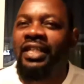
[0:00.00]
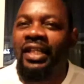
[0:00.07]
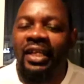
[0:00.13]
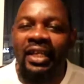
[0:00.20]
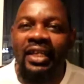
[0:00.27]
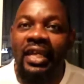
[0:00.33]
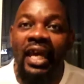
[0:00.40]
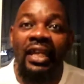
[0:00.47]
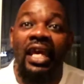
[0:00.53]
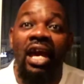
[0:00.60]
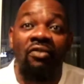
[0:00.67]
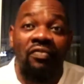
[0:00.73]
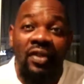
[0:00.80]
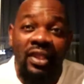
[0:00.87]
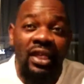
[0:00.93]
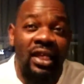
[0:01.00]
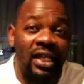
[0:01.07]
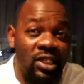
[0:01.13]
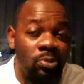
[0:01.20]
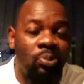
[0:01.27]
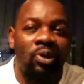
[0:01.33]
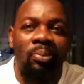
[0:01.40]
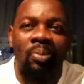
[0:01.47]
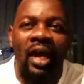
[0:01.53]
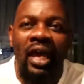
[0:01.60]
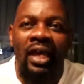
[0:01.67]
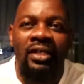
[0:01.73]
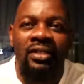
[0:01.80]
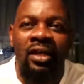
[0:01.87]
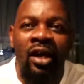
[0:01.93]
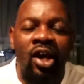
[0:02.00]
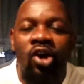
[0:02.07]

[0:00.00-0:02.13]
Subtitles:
clean and everything is prepared,